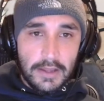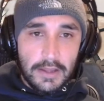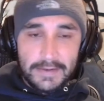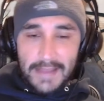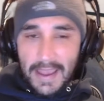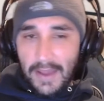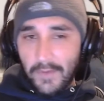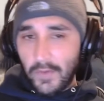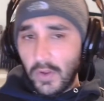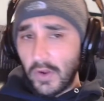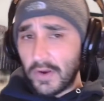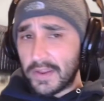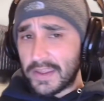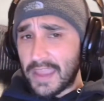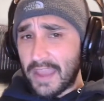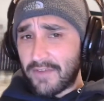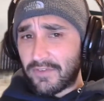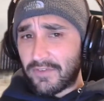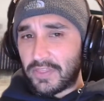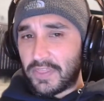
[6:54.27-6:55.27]

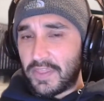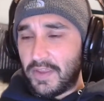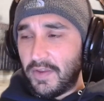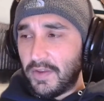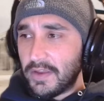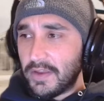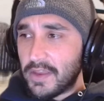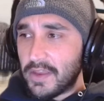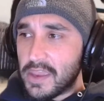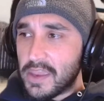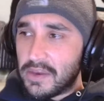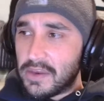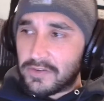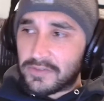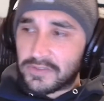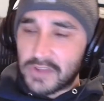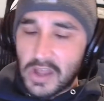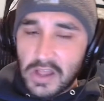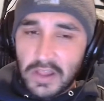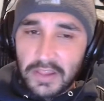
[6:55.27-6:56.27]
downloading everything,
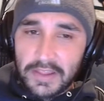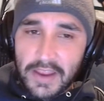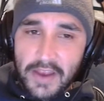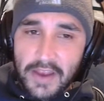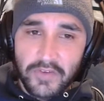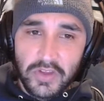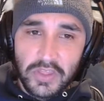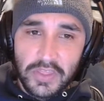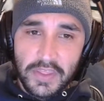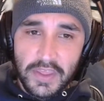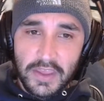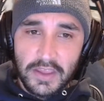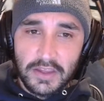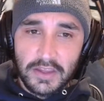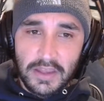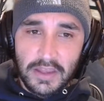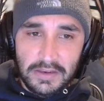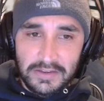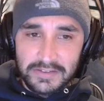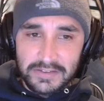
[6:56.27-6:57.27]
installing
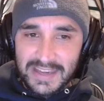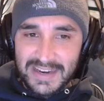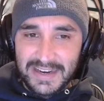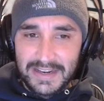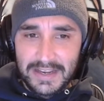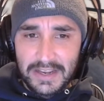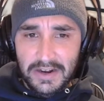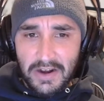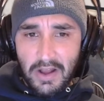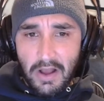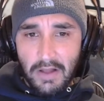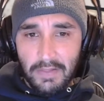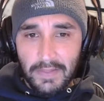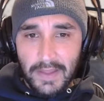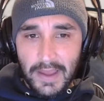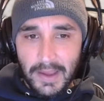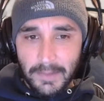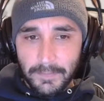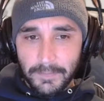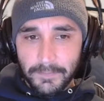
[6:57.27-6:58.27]
everything, and setting it all
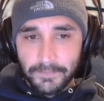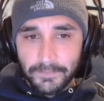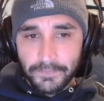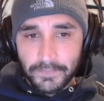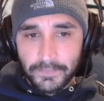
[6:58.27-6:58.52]
up.